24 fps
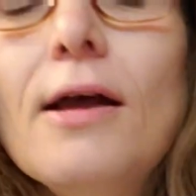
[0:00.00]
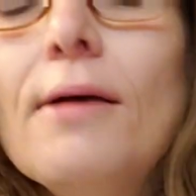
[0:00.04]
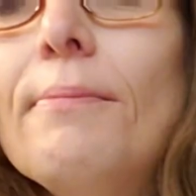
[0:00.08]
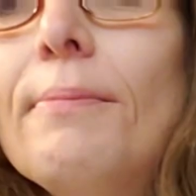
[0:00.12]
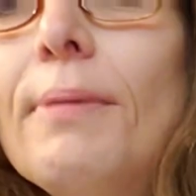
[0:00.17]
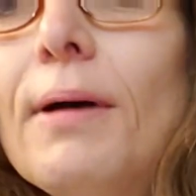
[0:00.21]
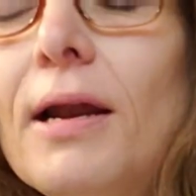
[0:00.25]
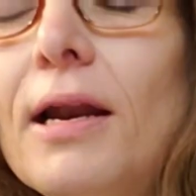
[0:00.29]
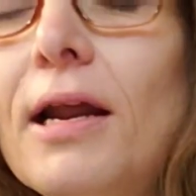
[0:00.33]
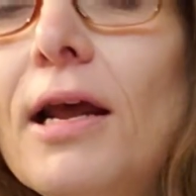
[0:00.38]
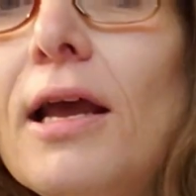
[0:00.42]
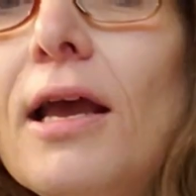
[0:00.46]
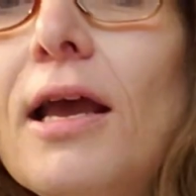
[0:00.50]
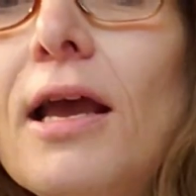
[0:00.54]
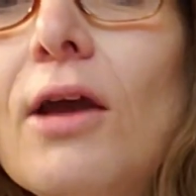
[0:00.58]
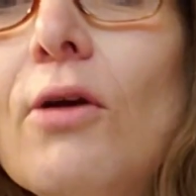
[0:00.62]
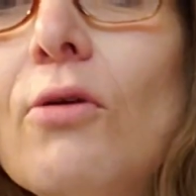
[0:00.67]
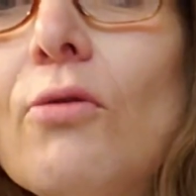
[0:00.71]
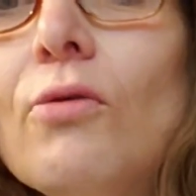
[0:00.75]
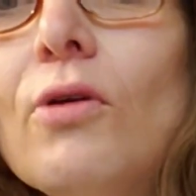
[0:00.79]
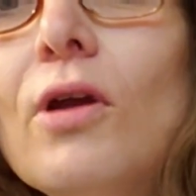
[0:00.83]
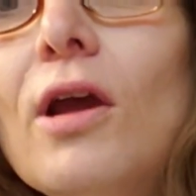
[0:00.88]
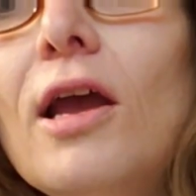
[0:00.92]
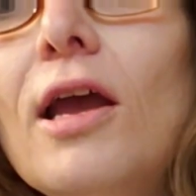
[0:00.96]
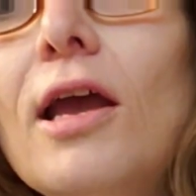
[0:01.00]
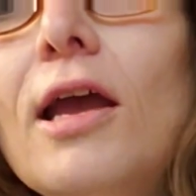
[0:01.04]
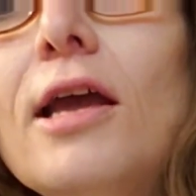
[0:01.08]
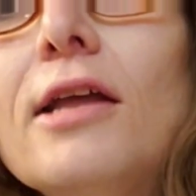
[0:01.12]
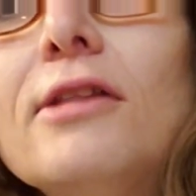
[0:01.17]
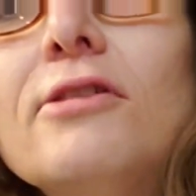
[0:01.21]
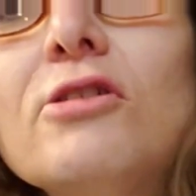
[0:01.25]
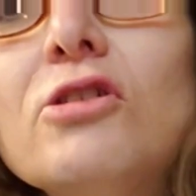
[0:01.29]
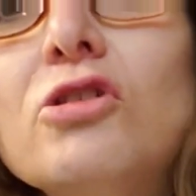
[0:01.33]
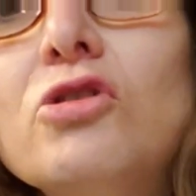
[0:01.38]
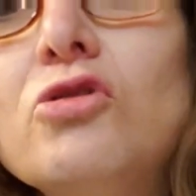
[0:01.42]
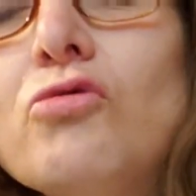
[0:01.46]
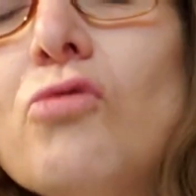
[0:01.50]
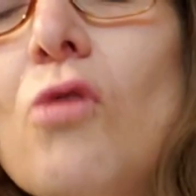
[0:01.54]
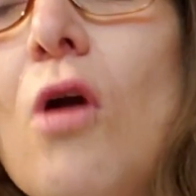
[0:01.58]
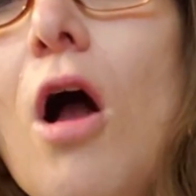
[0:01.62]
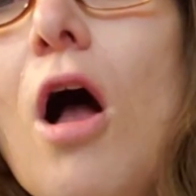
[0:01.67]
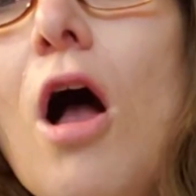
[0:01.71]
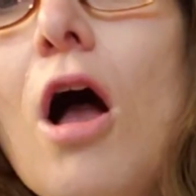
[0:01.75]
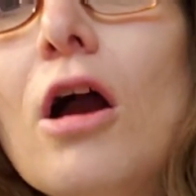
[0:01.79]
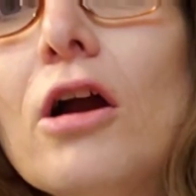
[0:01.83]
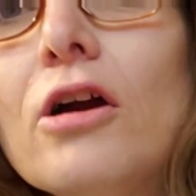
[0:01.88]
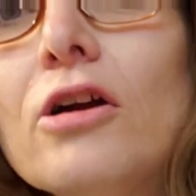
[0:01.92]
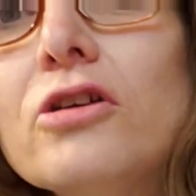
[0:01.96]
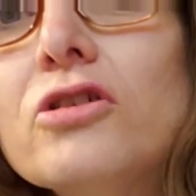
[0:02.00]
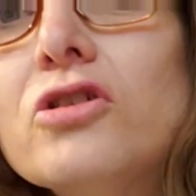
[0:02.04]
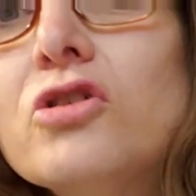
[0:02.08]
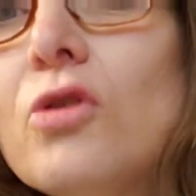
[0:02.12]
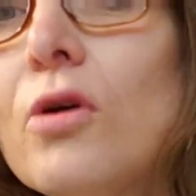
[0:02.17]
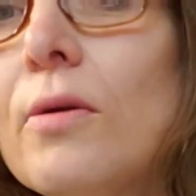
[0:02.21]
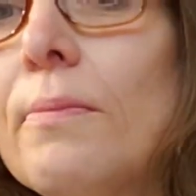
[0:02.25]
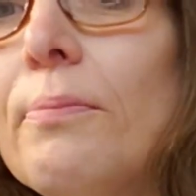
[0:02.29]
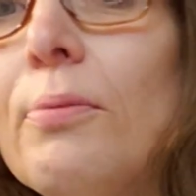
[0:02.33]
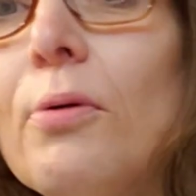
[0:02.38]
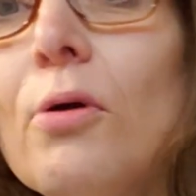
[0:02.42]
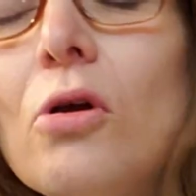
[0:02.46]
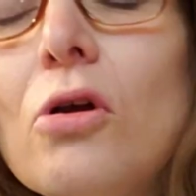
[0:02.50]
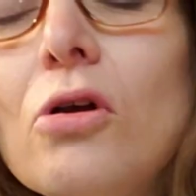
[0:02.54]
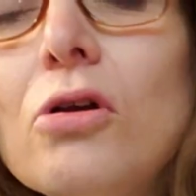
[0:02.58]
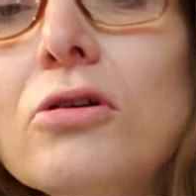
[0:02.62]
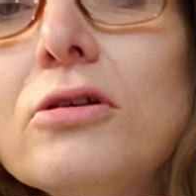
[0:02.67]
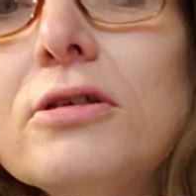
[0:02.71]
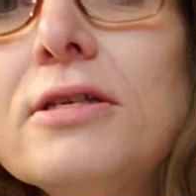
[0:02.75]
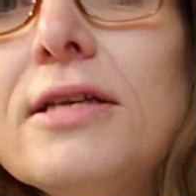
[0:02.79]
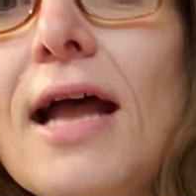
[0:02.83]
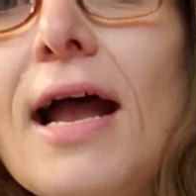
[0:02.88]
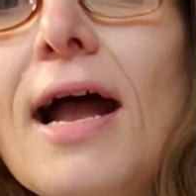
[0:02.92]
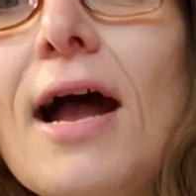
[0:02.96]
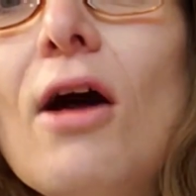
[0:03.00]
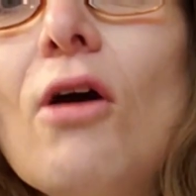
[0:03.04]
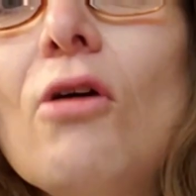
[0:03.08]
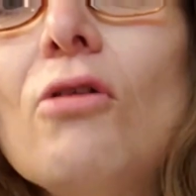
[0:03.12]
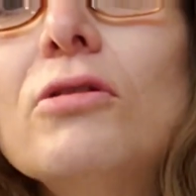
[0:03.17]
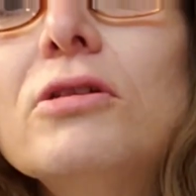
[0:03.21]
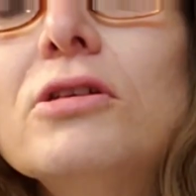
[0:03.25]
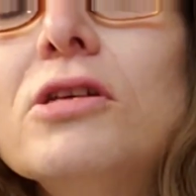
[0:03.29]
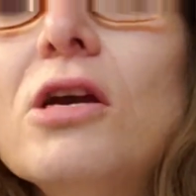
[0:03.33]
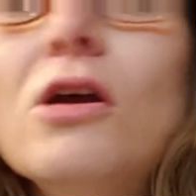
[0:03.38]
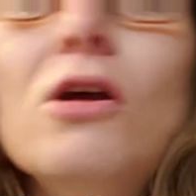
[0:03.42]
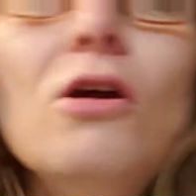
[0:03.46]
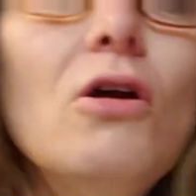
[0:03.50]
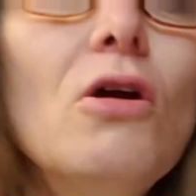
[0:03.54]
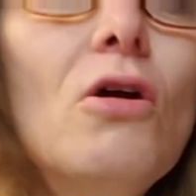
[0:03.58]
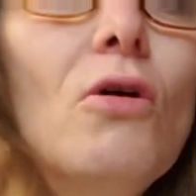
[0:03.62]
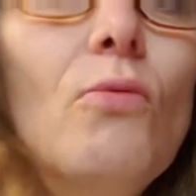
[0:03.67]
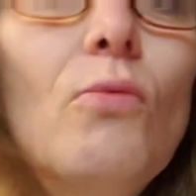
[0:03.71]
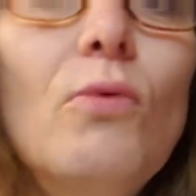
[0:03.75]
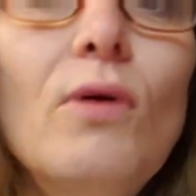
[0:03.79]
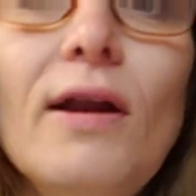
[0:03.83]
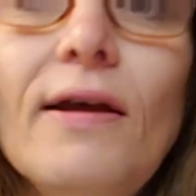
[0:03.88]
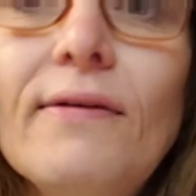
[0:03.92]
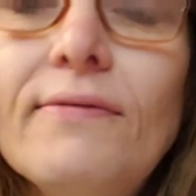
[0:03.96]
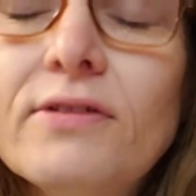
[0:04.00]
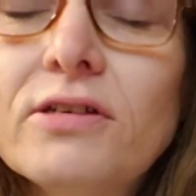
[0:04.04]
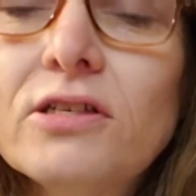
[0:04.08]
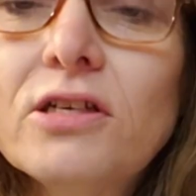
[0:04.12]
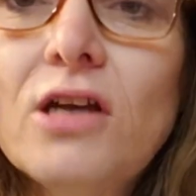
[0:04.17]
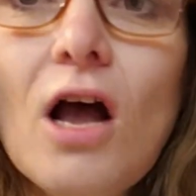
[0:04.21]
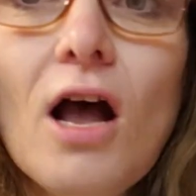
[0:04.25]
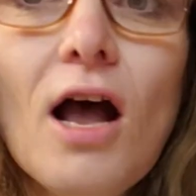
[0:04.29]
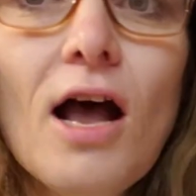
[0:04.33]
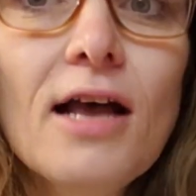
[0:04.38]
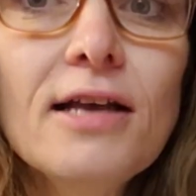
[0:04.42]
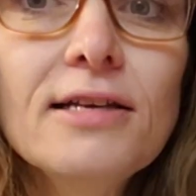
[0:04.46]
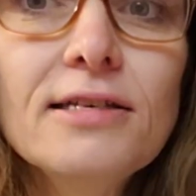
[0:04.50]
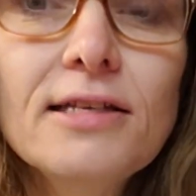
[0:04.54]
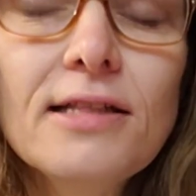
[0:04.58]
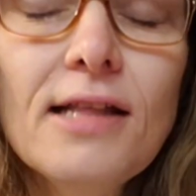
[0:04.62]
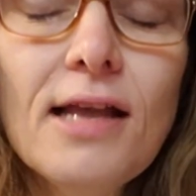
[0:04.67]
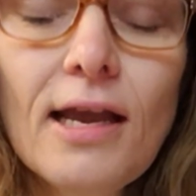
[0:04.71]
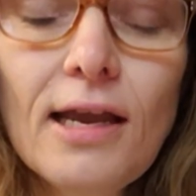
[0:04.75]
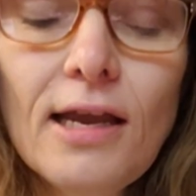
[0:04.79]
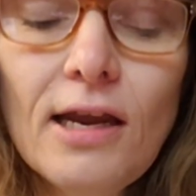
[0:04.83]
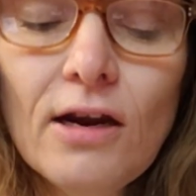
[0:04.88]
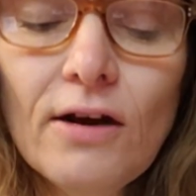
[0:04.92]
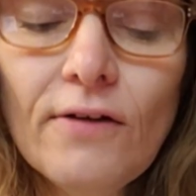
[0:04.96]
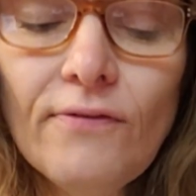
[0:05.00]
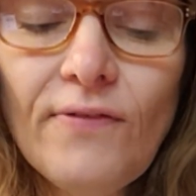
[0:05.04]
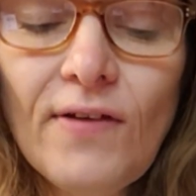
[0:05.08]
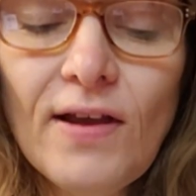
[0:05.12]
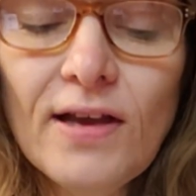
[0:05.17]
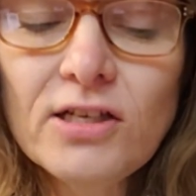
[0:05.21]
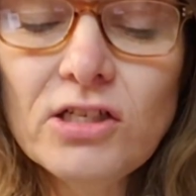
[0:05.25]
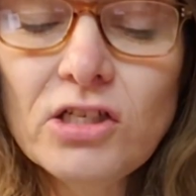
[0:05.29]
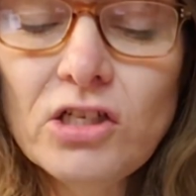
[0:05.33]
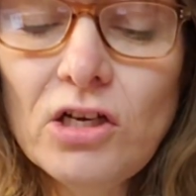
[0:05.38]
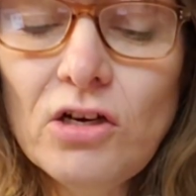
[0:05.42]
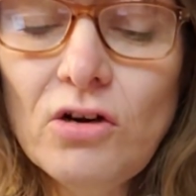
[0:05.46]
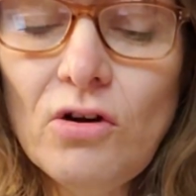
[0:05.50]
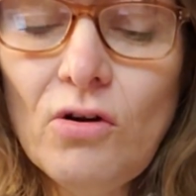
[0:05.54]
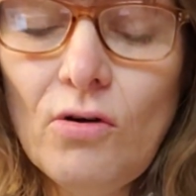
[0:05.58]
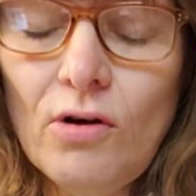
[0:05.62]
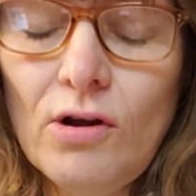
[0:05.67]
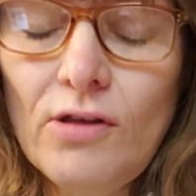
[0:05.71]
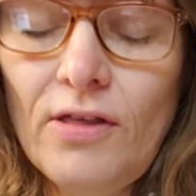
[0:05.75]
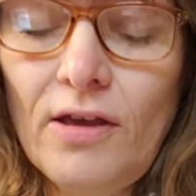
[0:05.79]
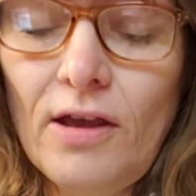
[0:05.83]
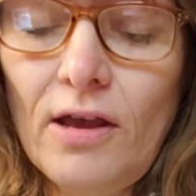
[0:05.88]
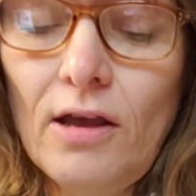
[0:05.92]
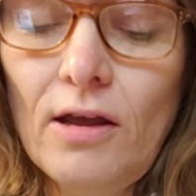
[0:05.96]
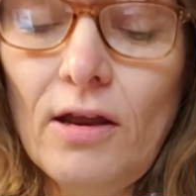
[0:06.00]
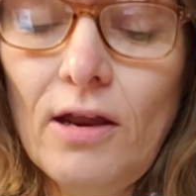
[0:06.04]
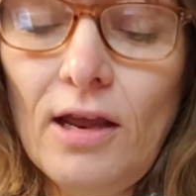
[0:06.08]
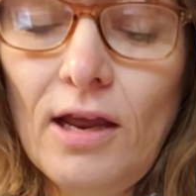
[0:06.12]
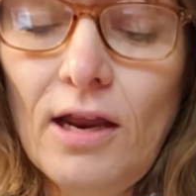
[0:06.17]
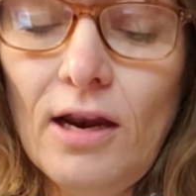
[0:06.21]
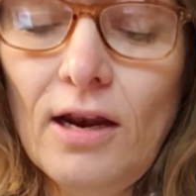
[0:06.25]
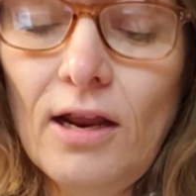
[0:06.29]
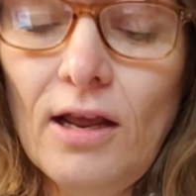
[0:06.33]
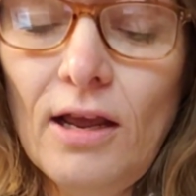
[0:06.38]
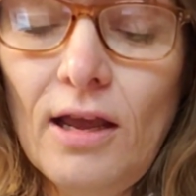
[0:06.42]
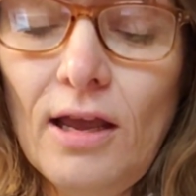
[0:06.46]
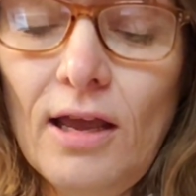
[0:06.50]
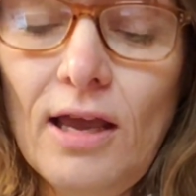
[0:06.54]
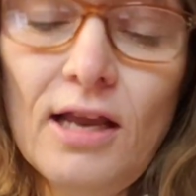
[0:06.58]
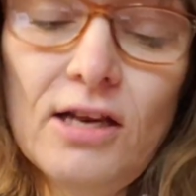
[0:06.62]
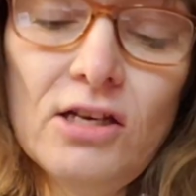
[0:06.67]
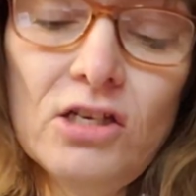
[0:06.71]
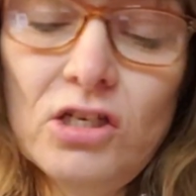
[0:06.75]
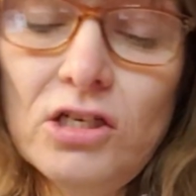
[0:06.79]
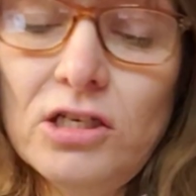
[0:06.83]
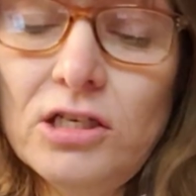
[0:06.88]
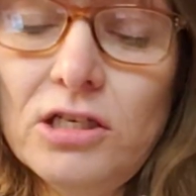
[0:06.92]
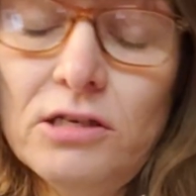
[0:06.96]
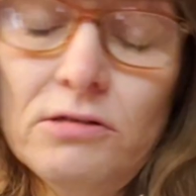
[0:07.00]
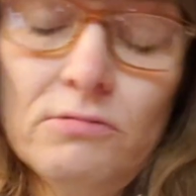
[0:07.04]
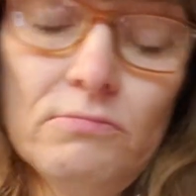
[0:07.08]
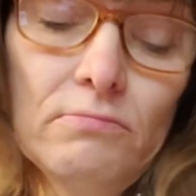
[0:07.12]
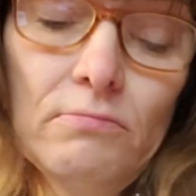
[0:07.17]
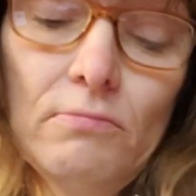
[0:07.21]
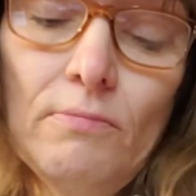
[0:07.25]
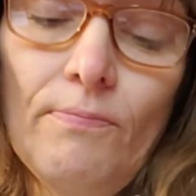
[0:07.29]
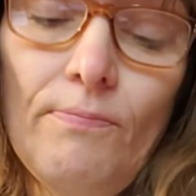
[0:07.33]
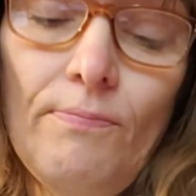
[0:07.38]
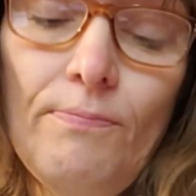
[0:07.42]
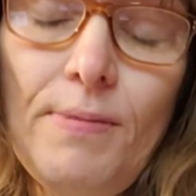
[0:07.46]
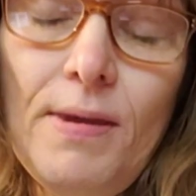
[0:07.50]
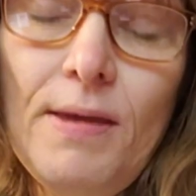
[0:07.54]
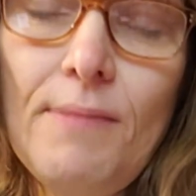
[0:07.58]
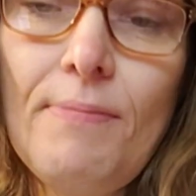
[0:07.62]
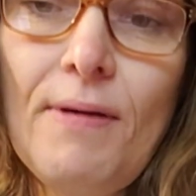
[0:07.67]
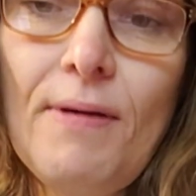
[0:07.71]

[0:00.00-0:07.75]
But it, it's a drawer, so it pulls out whatever's causing that ear infection or the it can just be